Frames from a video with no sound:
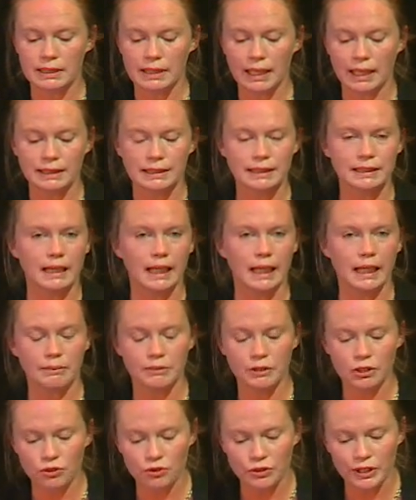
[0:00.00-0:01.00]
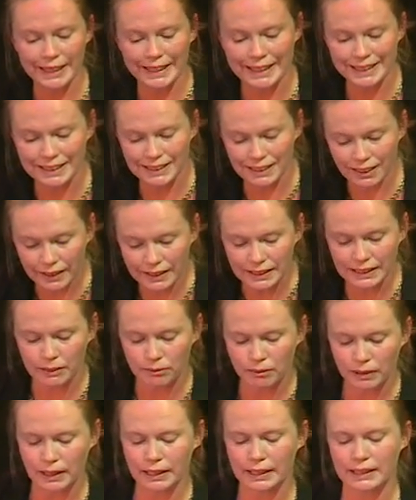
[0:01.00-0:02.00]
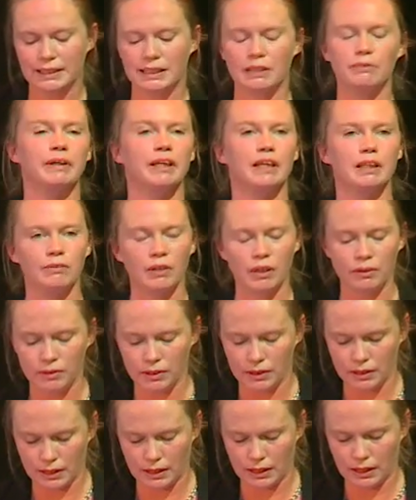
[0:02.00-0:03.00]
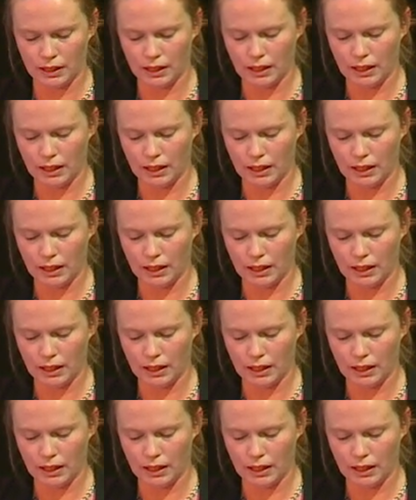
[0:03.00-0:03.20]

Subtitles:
landscape is a really exciting place to be at the moment,